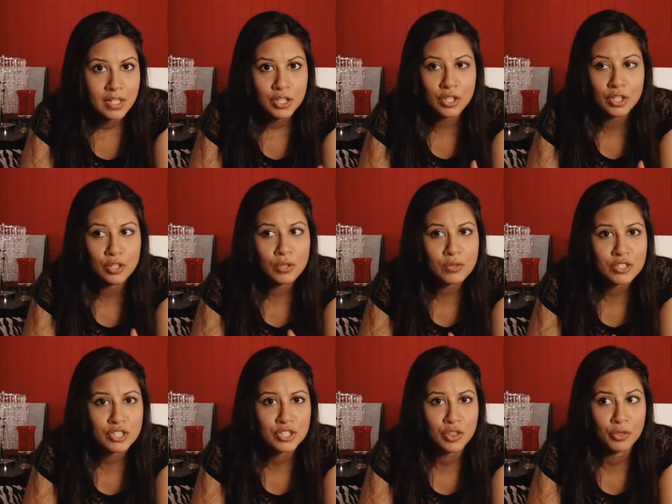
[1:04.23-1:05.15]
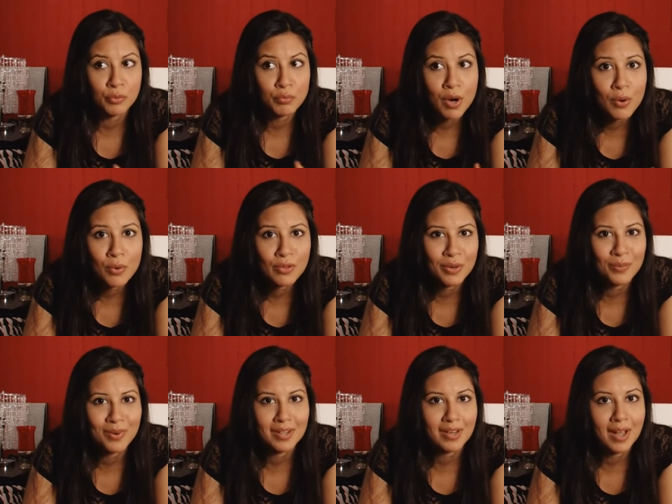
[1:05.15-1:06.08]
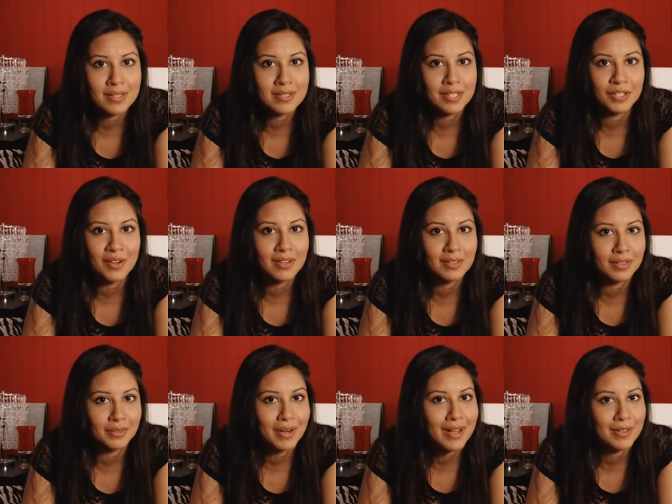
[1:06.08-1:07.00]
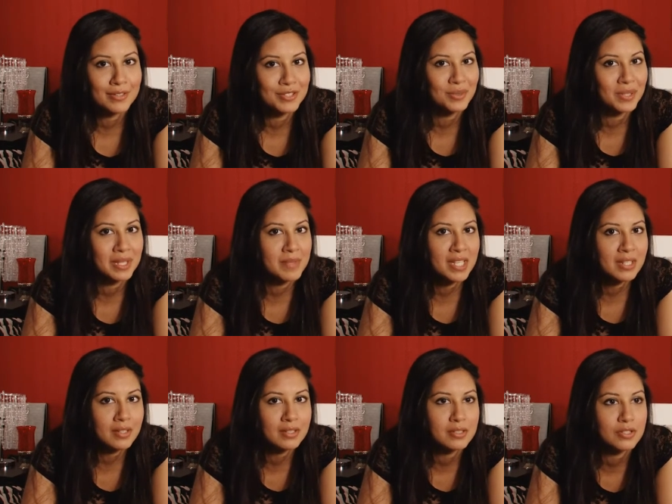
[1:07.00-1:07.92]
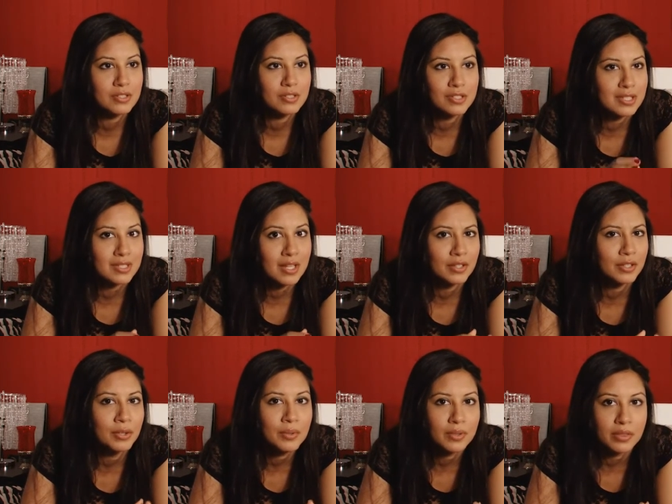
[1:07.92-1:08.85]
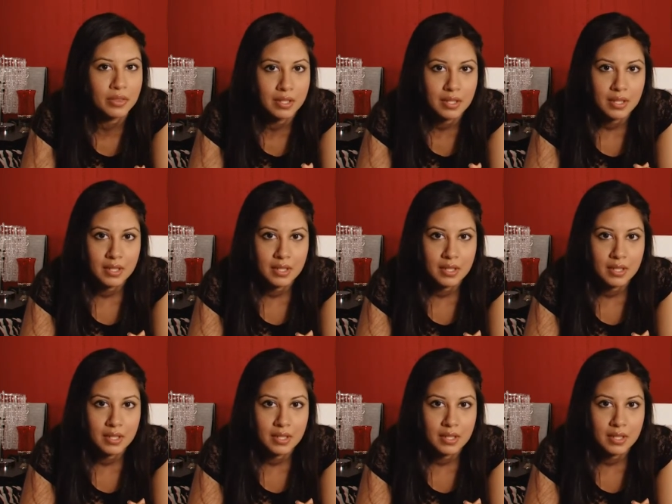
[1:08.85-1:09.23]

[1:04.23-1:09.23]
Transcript: You don't just throw the word auntie or uncle around, you know what I mean? It's just uncouth.